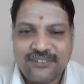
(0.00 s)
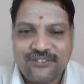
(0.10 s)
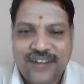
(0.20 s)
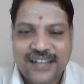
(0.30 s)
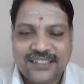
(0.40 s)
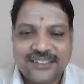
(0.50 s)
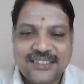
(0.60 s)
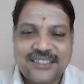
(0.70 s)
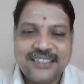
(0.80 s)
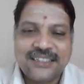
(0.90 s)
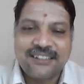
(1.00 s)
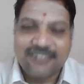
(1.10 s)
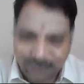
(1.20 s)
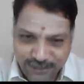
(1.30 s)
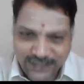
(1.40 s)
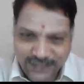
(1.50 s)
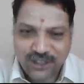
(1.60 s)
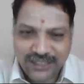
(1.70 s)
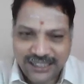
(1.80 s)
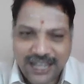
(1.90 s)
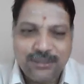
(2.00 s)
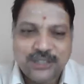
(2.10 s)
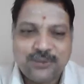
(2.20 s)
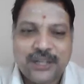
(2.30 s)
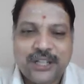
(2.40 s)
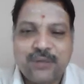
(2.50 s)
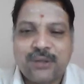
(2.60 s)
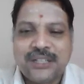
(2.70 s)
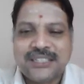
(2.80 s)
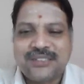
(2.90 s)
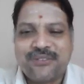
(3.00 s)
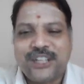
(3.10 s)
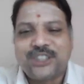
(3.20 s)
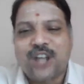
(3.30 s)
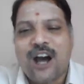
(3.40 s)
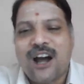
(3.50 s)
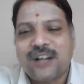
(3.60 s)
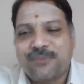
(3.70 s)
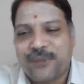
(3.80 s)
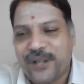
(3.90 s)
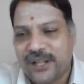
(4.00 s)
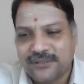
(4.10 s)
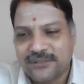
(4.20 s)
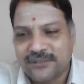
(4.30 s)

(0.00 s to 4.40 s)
factors in based on the time perspective. One is very short period,